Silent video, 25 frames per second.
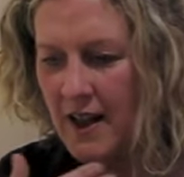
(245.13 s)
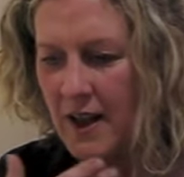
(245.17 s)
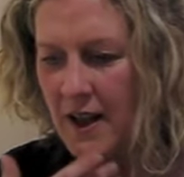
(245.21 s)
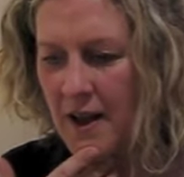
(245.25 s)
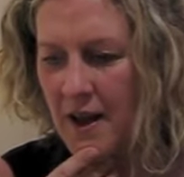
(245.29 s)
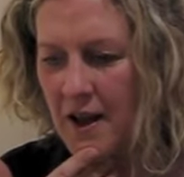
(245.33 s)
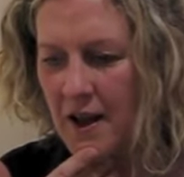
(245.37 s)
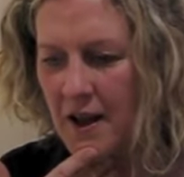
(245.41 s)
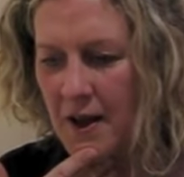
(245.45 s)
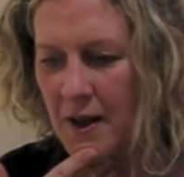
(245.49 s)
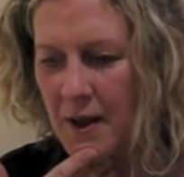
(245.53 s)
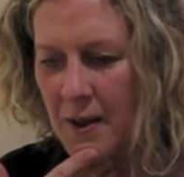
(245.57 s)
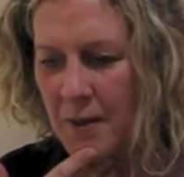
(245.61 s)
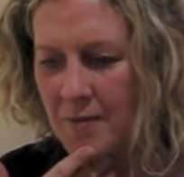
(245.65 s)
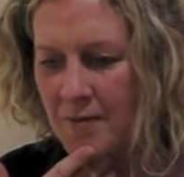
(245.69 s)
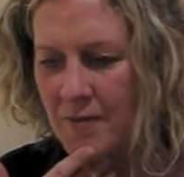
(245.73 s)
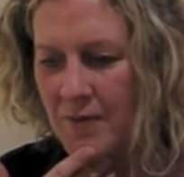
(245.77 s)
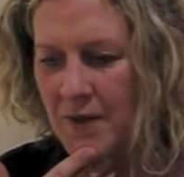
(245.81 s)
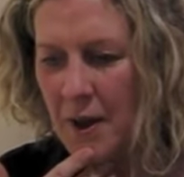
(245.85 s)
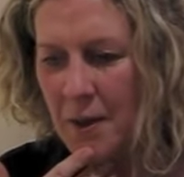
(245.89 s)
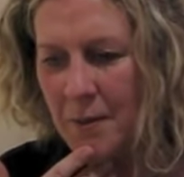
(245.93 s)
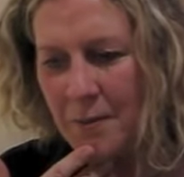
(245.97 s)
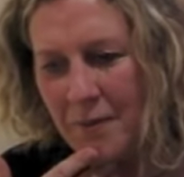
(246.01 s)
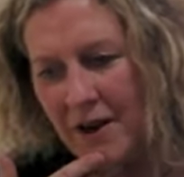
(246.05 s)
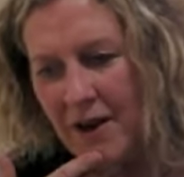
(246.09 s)

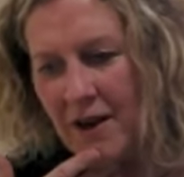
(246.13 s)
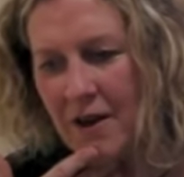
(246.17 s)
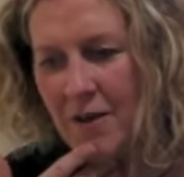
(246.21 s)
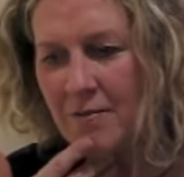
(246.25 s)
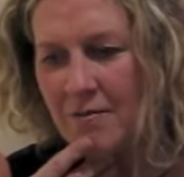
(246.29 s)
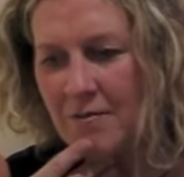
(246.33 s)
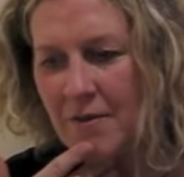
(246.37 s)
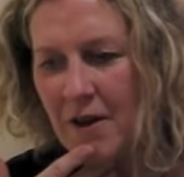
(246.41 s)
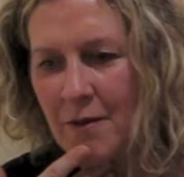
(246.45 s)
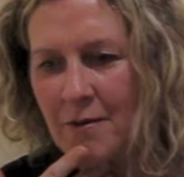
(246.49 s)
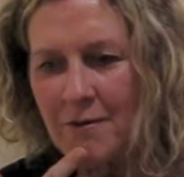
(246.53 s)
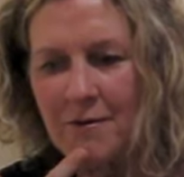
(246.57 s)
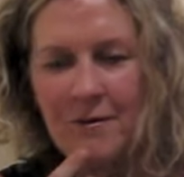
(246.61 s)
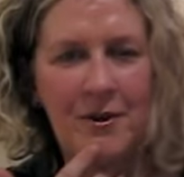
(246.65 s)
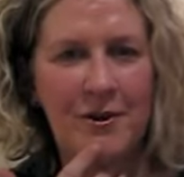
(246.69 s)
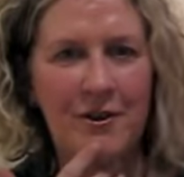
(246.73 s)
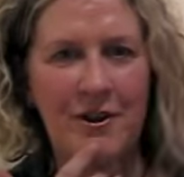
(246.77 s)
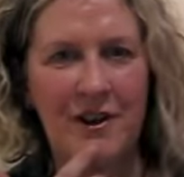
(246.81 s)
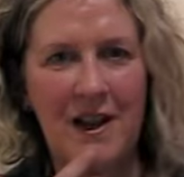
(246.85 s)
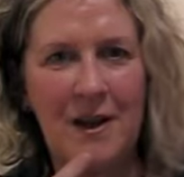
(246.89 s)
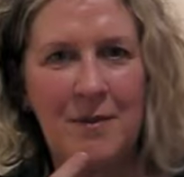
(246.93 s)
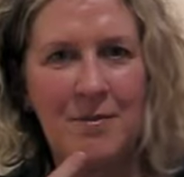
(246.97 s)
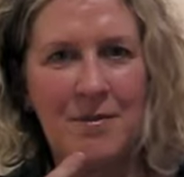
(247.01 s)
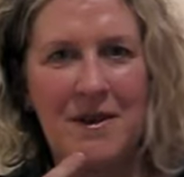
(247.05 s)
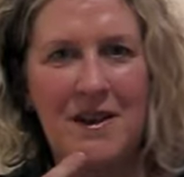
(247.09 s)
But I'm very
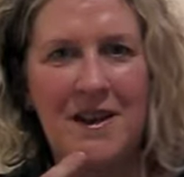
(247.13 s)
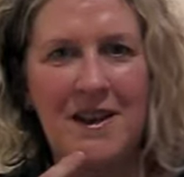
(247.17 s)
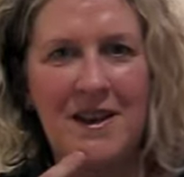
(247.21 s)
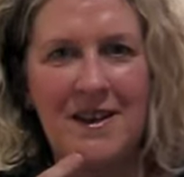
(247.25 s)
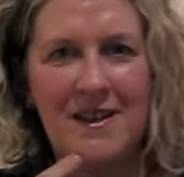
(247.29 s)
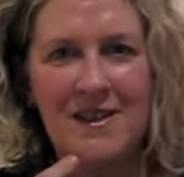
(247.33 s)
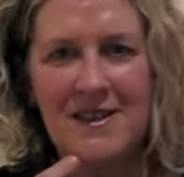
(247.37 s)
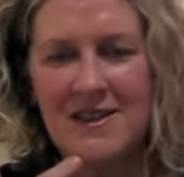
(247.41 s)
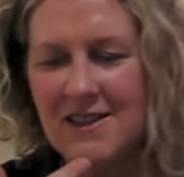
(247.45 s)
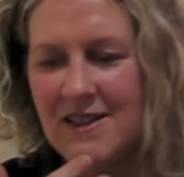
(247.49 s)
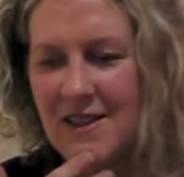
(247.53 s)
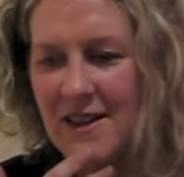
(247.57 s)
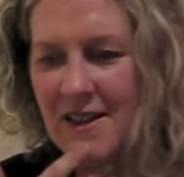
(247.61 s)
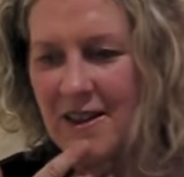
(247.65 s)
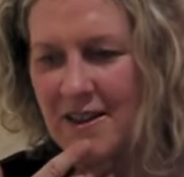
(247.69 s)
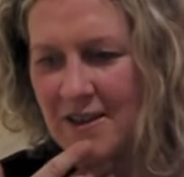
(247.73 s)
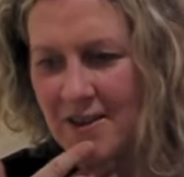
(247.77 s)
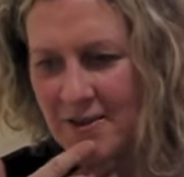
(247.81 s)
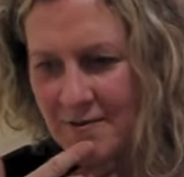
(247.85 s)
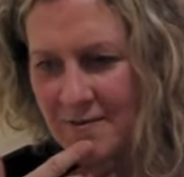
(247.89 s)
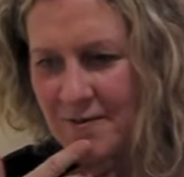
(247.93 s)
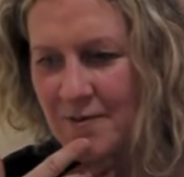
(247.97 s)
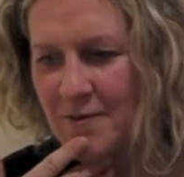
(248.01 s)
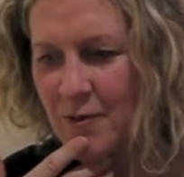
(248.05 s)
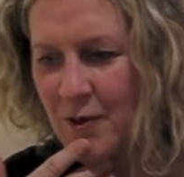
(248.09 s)
happy
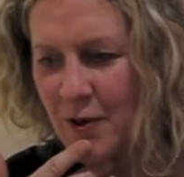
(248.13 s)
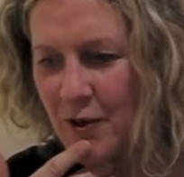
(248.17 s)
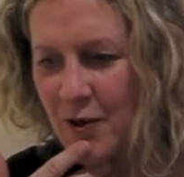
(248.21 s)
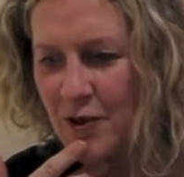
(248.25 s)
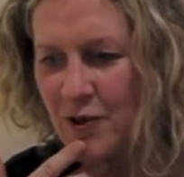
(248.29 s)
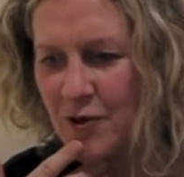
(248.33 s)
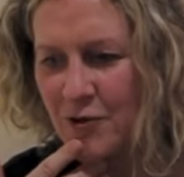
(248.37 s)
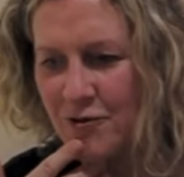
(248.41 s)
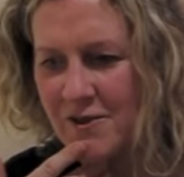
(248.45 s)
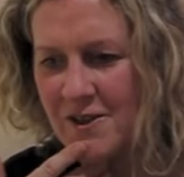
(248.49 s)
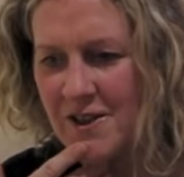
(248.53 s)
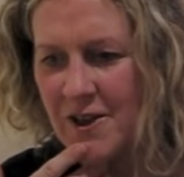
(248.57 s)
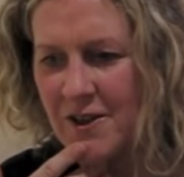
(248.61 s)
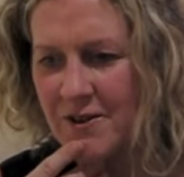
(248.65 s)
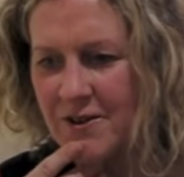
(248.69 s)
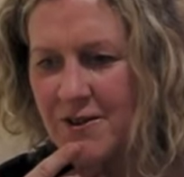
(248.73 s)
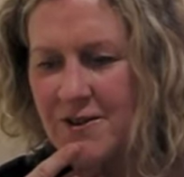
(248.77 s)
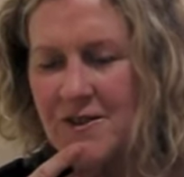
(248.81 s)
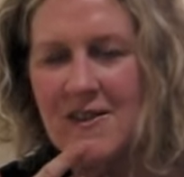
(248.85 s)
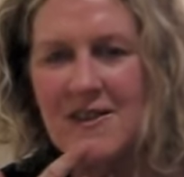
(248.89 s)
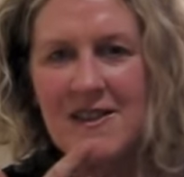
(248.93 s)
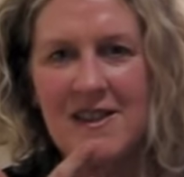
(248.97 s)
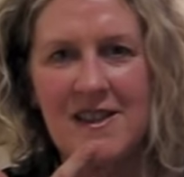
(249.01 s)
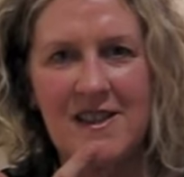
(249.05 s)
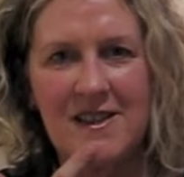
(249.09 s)
with the
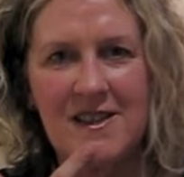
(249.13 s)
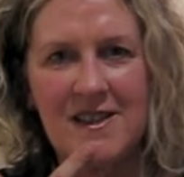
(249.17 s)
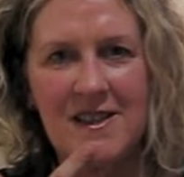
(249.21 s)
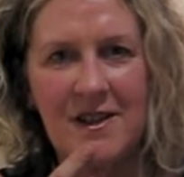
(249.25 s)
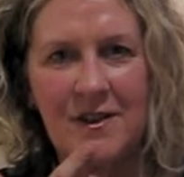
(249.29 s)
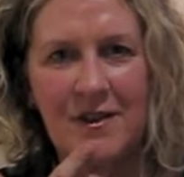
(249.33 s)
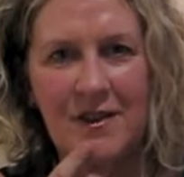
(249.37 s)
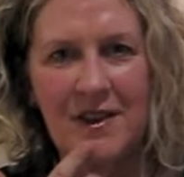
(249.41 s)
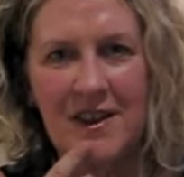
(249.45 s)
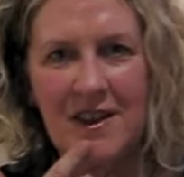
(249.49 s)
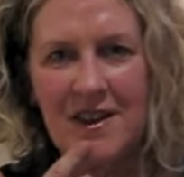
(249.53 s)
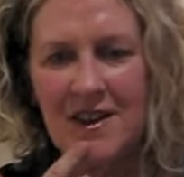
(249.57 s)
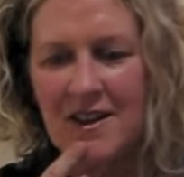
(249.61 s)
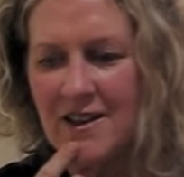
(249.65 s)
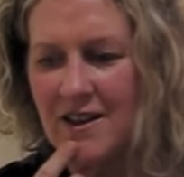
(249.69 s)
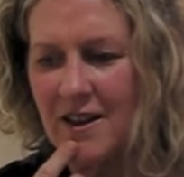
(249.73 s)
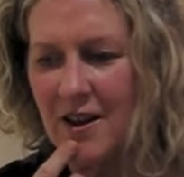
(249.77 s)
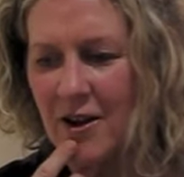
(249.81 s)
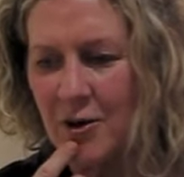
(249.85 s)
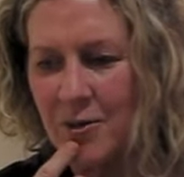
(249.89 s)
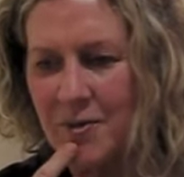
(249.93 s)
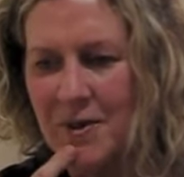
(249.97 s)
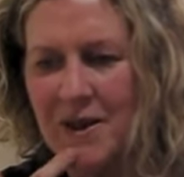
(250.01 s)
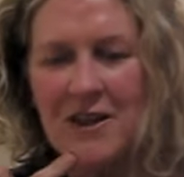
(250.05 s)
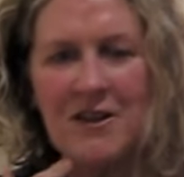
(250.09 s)
results, and I think
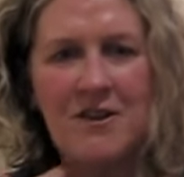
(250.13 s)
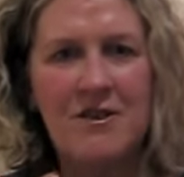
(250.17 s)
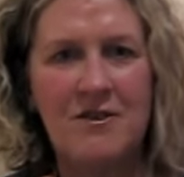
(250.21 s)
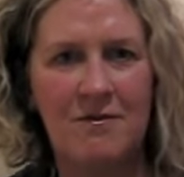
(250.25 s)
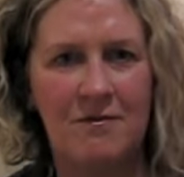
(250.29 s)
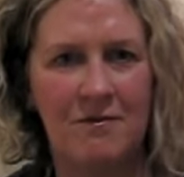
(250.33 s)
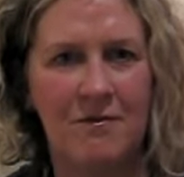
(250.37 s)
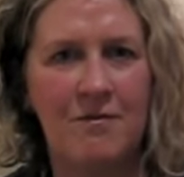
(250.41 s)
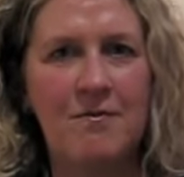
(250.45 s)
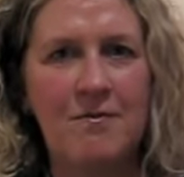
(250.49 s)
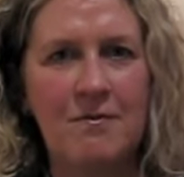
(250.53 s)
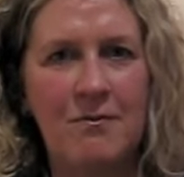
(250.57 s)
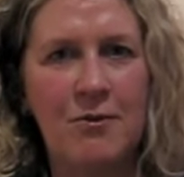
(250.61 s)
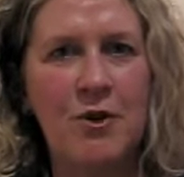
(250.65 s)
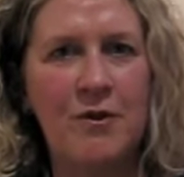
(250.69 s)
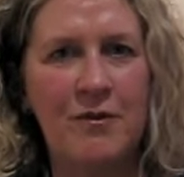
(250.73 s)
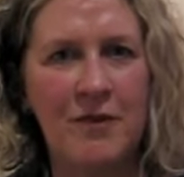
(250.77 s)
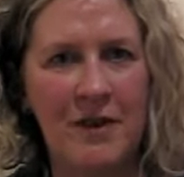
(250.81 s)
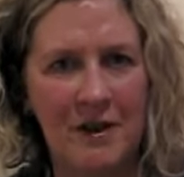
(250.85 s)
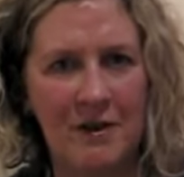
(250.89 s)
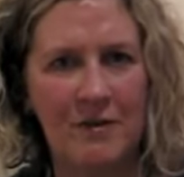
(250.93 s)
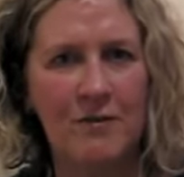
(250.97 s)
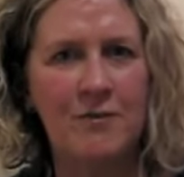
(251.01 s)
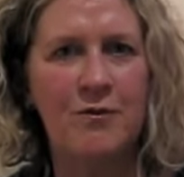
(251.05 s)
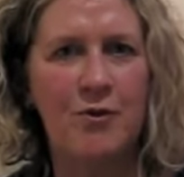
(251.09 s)
I'll be
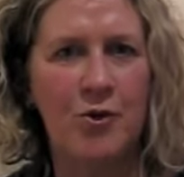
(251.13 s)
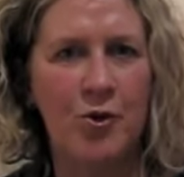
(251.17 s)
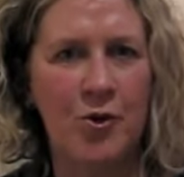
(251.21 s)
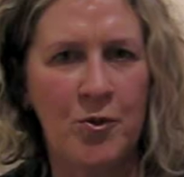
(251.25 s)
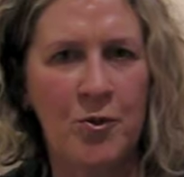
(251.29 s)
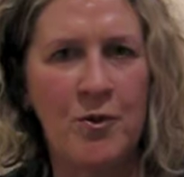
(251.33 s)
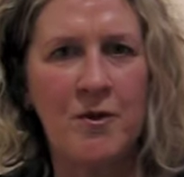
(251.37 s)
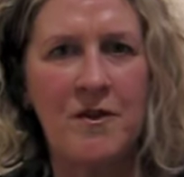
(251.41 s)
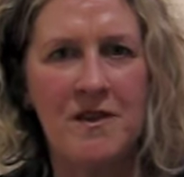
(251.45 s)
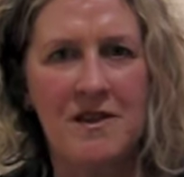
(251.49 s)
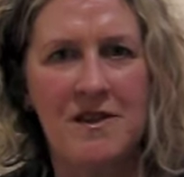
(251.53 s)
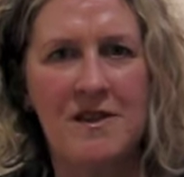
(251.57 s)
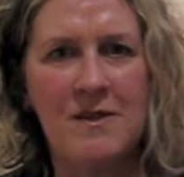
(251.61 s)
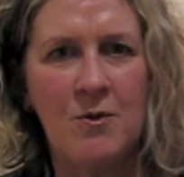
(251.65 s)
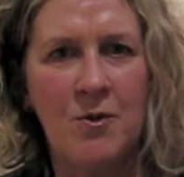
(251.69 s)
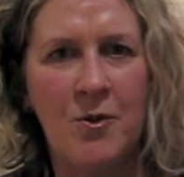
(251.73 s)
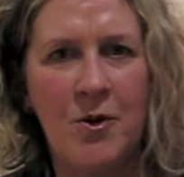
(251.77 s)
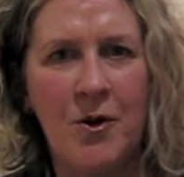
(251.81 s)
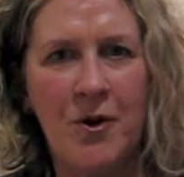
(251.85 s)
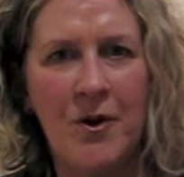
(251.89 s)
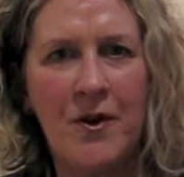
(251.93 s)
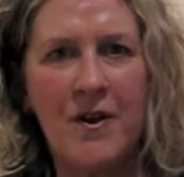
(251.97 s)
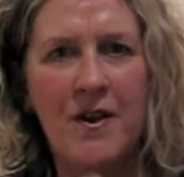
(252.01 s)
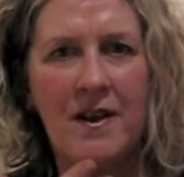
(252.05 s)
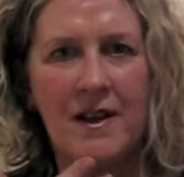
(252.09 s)
moving forward with this
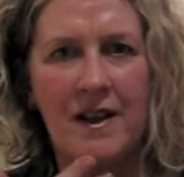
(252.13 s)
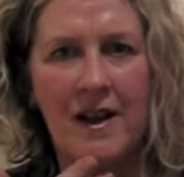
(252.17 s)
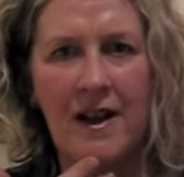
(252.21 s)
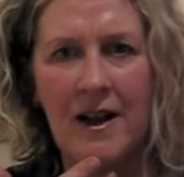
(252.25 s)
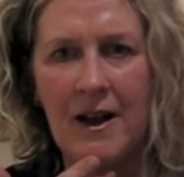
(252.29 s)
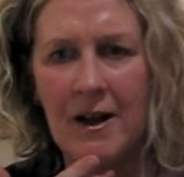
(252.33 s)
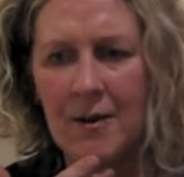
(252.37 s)
work